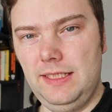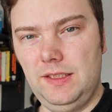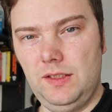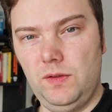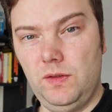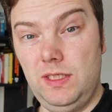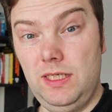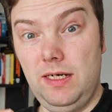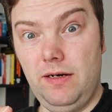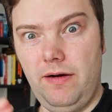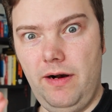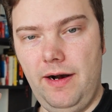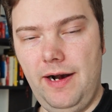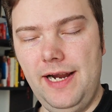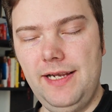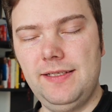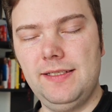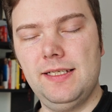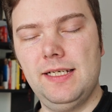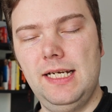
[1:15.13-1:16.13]
to
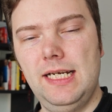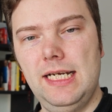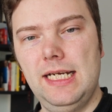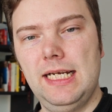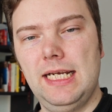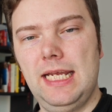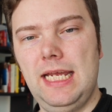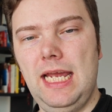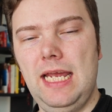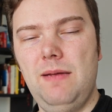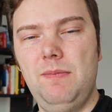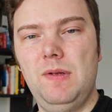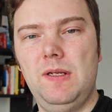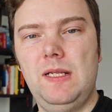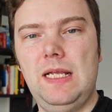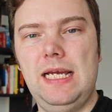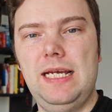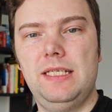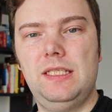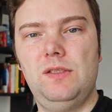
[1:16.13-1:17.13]
TRRS
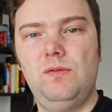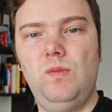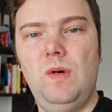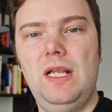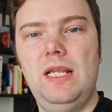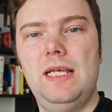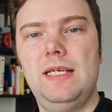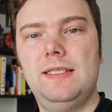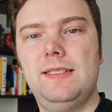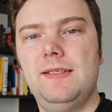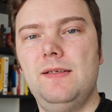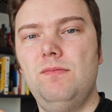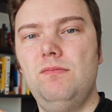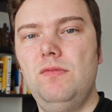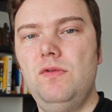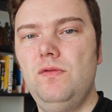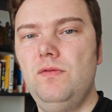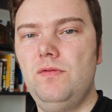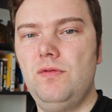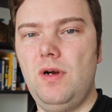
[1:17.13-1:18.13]
cable, as well as the
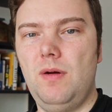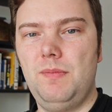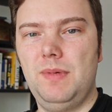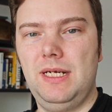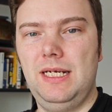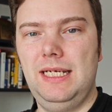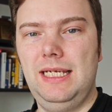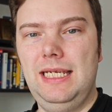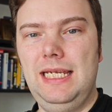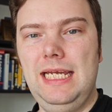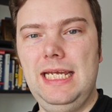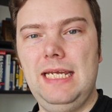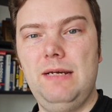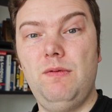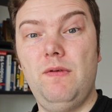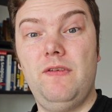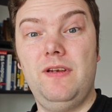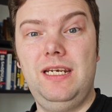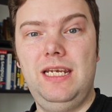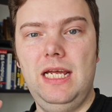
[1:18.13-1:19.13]
Moondrop Click
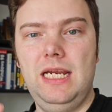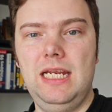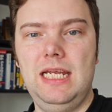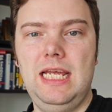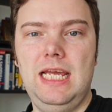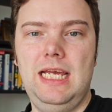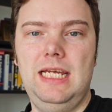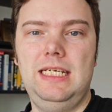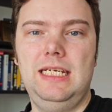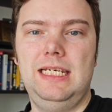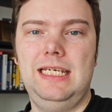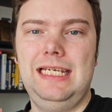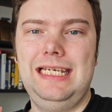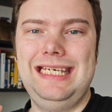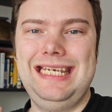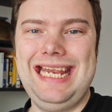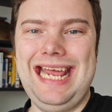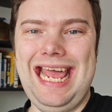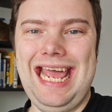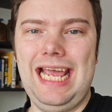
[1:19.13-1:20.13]
with a
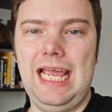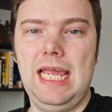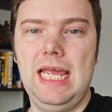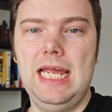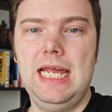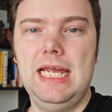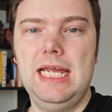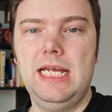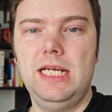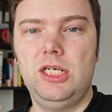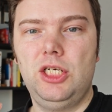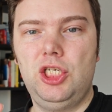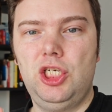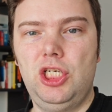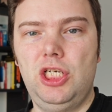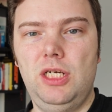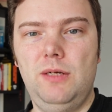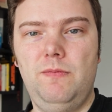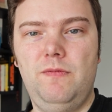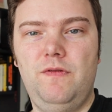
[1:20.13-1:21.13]
dedicated DAC
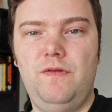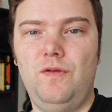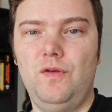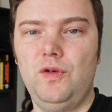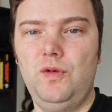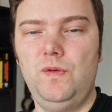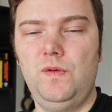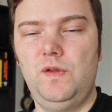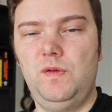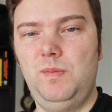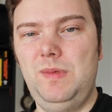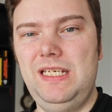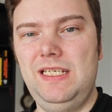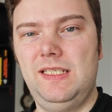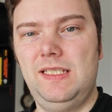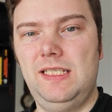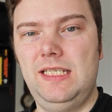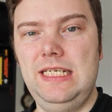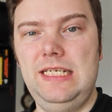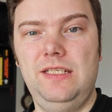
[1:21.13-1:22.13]
chip for
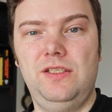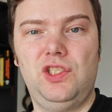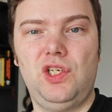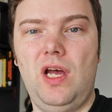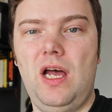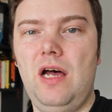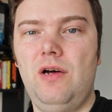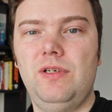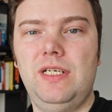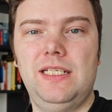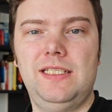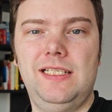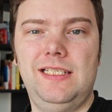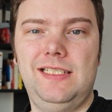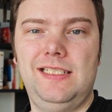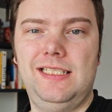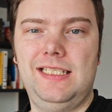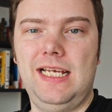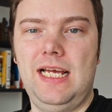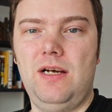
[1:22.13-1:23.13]
USB-C. So how does it
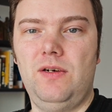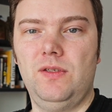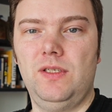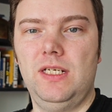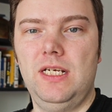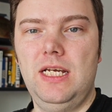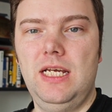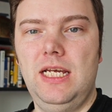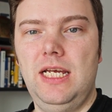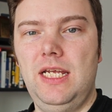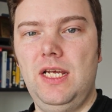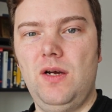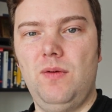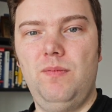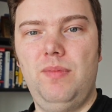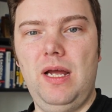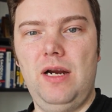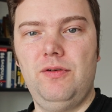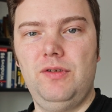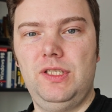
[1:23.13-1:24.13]
sound in
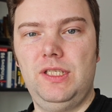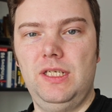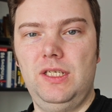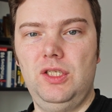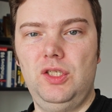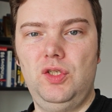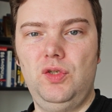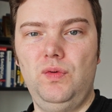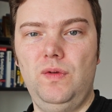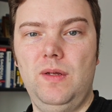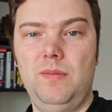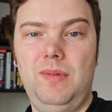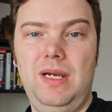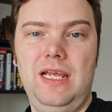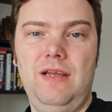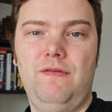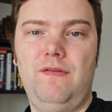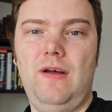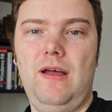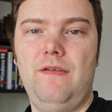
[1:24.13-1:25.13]
comparison to the
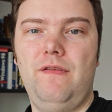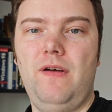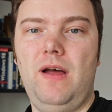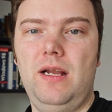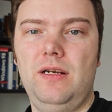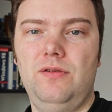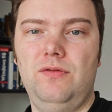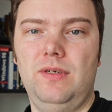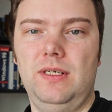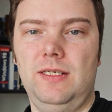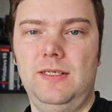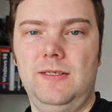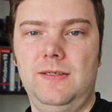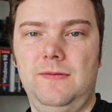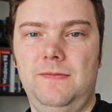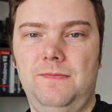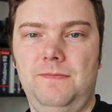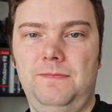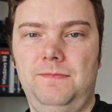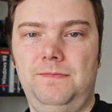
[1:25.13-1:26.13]
Blink 500?
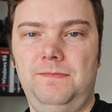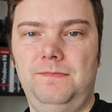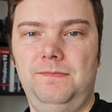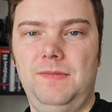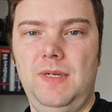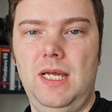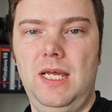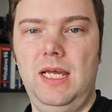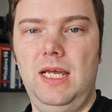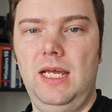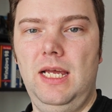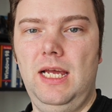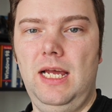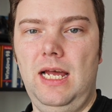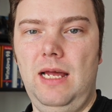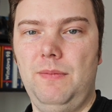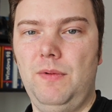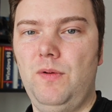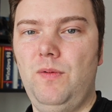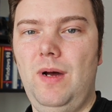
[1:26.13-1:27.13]

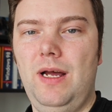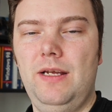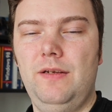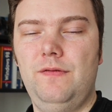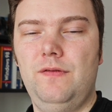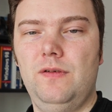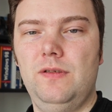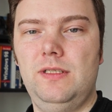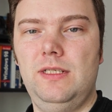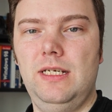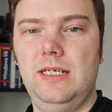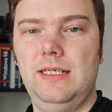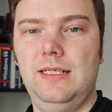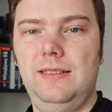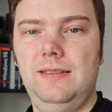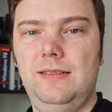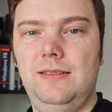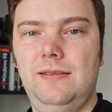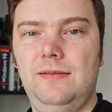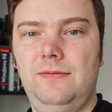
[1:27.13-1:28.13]
I'm quiet for a
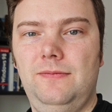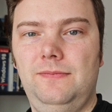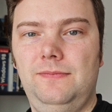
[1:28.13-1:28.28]
second.